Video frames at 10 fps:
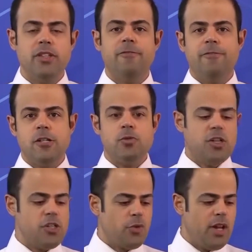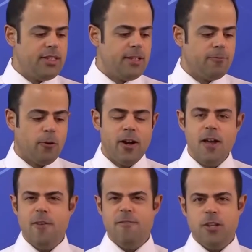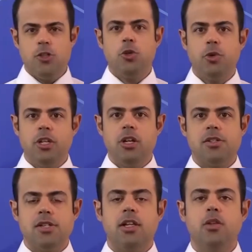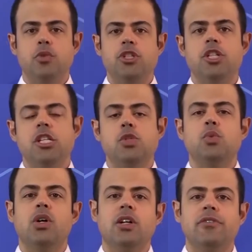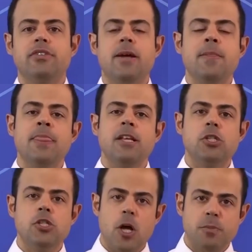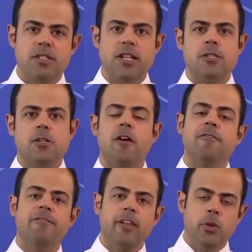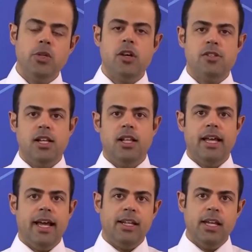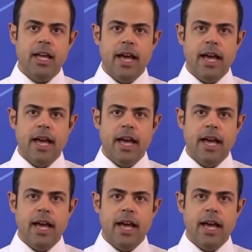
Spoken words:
The first one is related for Venturi nozzle, which is one of the subsets of flow nozzle, and